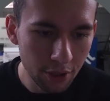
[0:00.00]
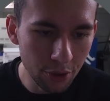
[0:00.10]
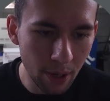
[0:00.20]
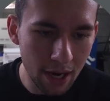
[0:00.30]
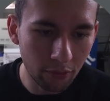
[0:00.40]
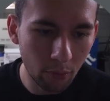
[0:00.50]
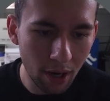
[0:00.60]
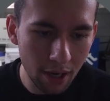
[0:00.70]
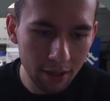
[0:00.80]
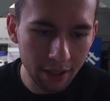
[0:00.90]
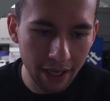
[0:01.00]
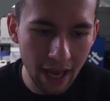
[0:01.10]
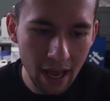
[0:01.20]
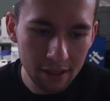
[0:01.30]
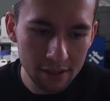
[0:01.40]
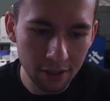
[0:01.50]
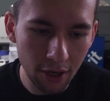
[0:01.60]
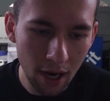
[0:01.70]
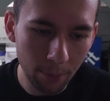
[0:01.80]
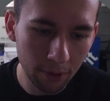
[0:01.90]
You have wrought, cast, and
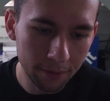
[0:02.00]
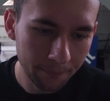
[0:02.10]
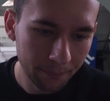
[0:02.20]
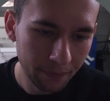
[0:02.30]
copper.